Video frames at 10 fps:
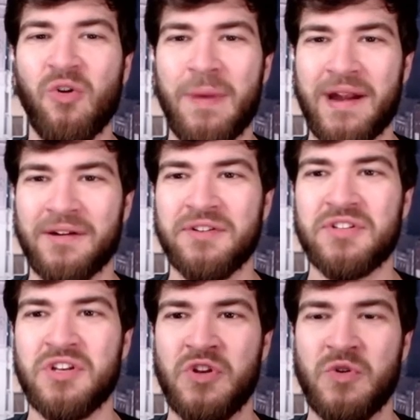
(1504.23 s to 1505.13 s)

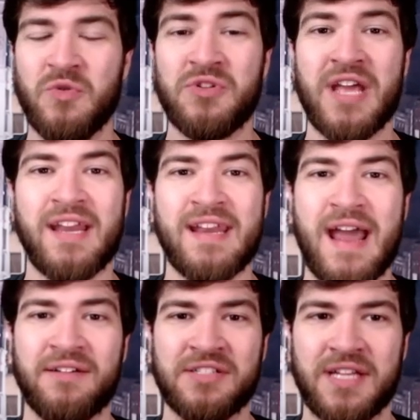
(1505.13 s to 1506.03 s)
Bears news and
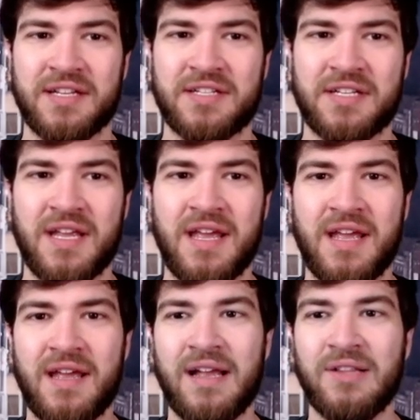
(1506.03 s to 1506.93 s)
analysis.
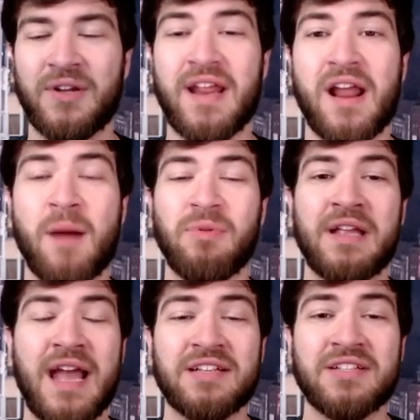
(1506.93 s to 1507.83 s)
Looking at a couple
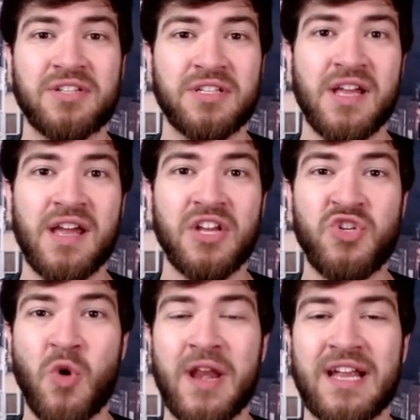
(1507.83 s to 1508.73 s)
of guests
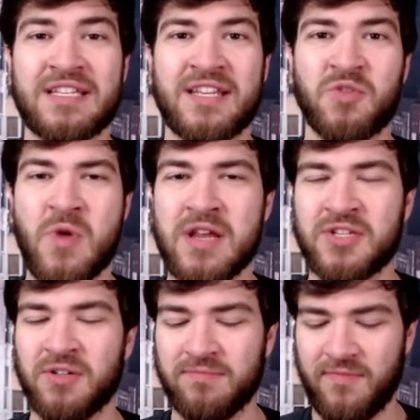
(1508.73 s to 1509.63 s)
joining us this week,
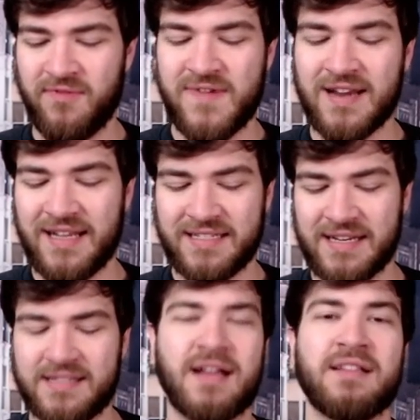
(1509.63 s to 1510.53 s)
still finalizing
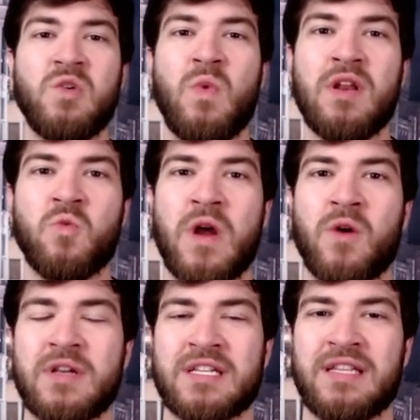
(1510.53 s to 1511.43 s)
exactly when and
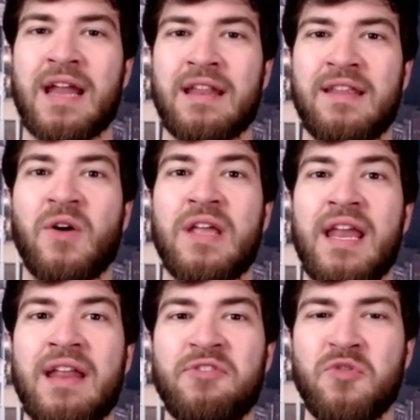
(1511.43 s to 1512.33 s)
where, what slot they'll
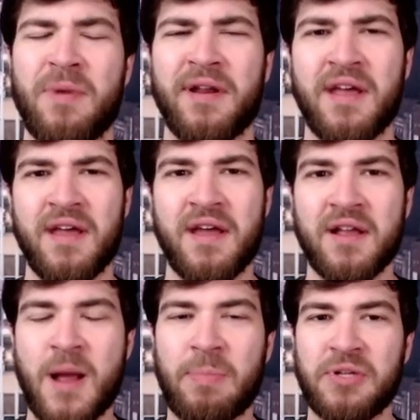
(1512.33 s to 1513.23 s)
get into, but a
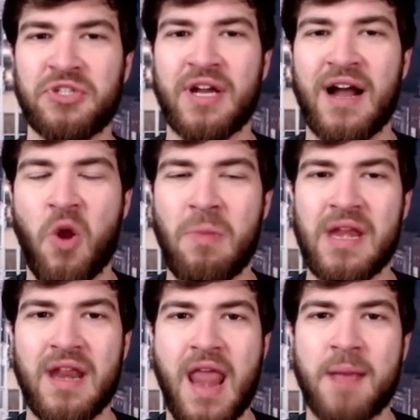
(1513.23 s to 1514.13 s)
couple of Chicago
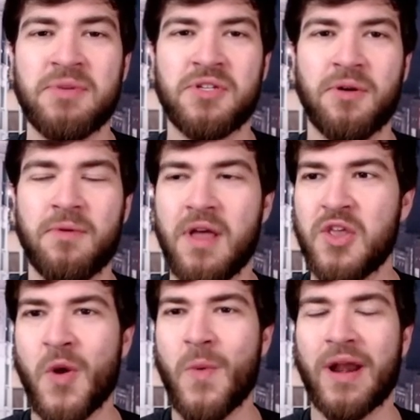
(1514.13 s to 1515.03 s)
media names you'll
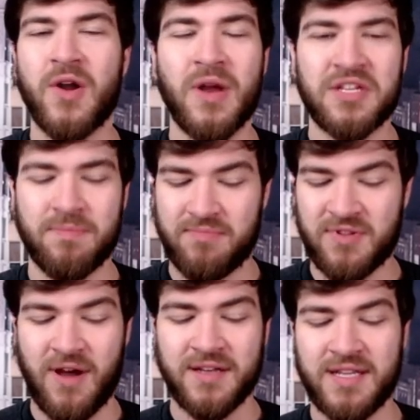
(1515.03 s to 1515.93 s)
want to know, get some
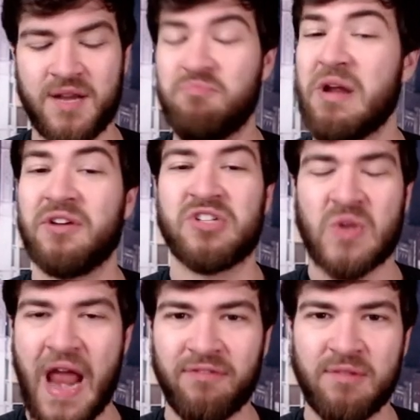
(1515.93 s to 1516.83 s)
thoughts on Bears
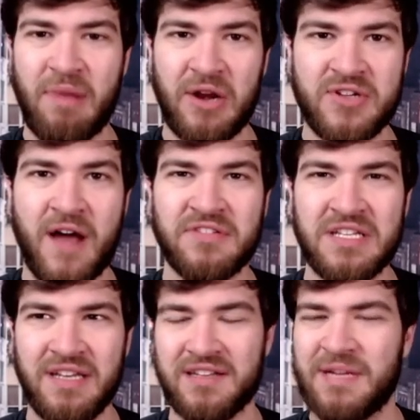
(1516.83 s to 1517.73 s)
draft and Bears
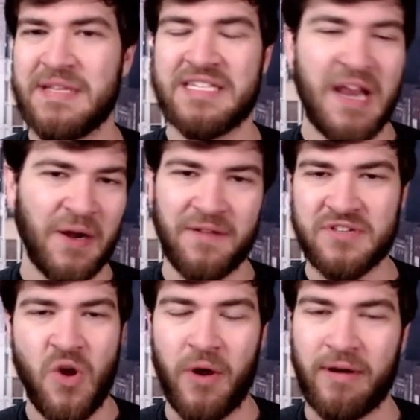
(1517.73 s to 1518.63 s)
offseason and some of these
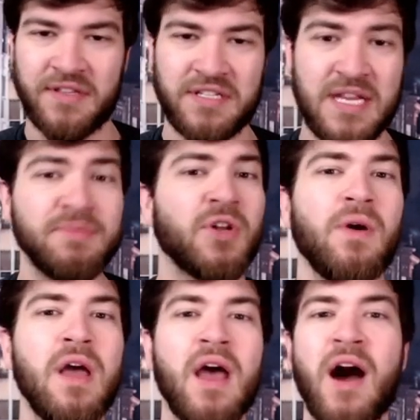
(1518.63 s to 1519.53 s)
narratives going around the team.
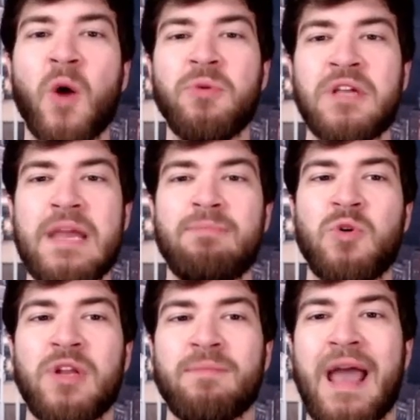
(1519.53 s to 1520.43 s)
So I hope you'll keep
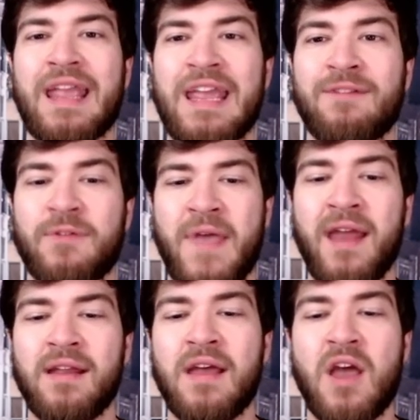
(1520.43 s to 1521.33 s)
tuning back in for
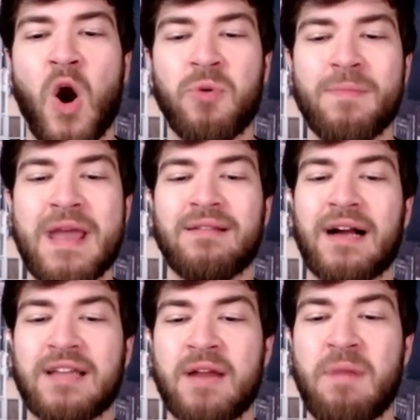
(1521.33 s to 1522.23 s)
that. Hope you'll make
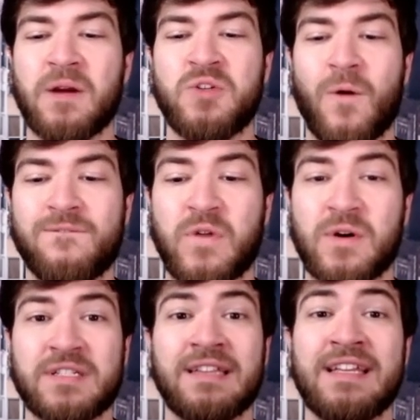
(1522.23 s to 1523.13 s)
Locked On Bears your
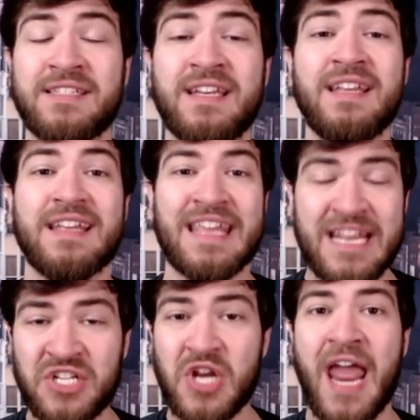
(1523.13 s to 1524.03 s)
first listen
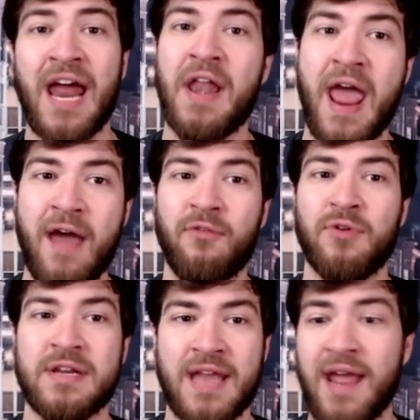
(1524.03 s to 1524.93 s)
each and
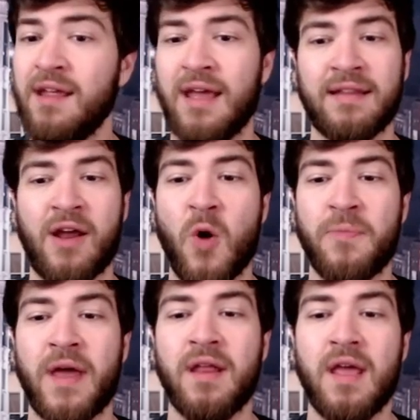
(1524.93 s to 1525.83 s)
every day. And I
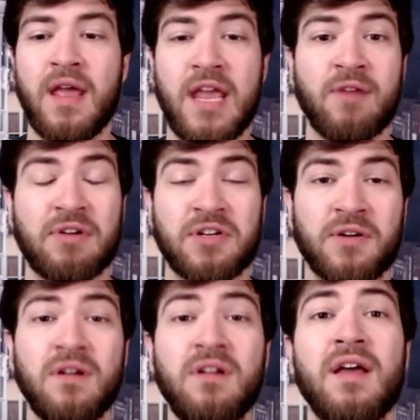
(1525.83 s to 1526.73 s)
hope that in
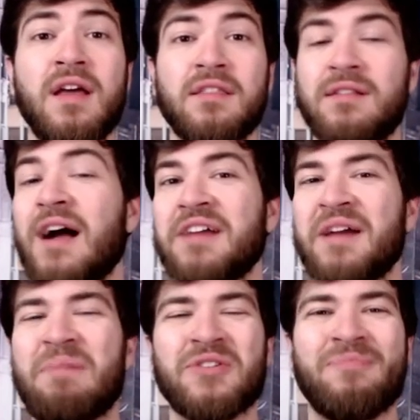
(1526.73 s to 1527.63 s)
return, the Locked
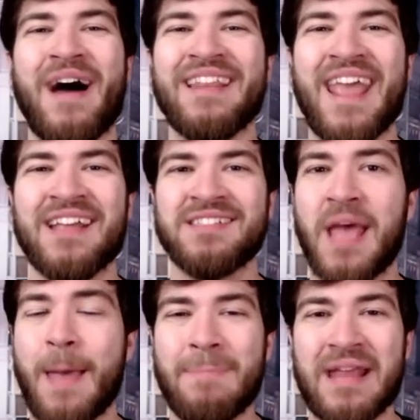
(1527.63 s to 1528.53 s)
On Bears podcast
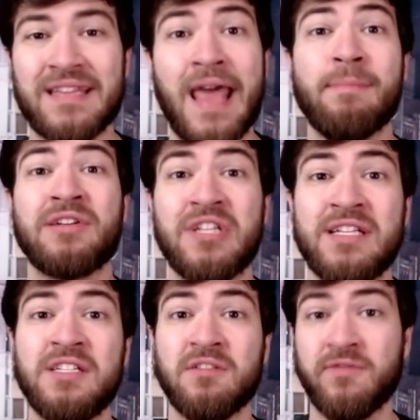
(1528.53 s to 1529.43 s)
makes it that much
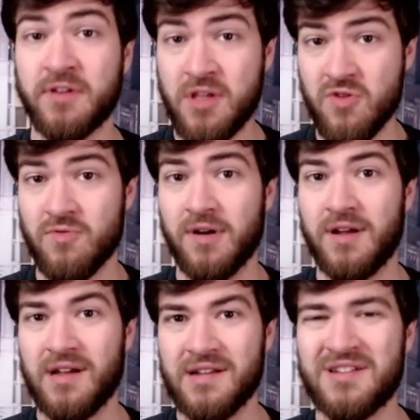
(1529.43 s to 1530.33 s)
easier for you
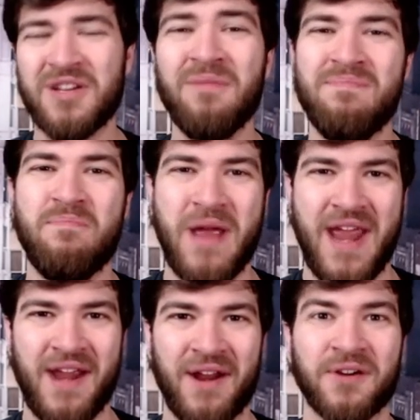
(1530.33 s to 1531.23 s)
to
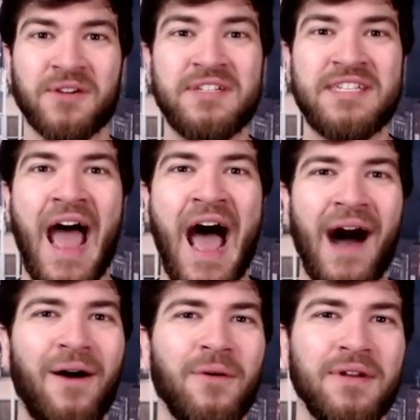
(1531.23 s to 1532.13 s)
bear
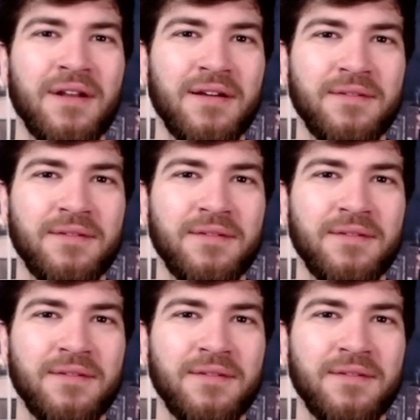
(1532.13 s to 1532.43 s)
down.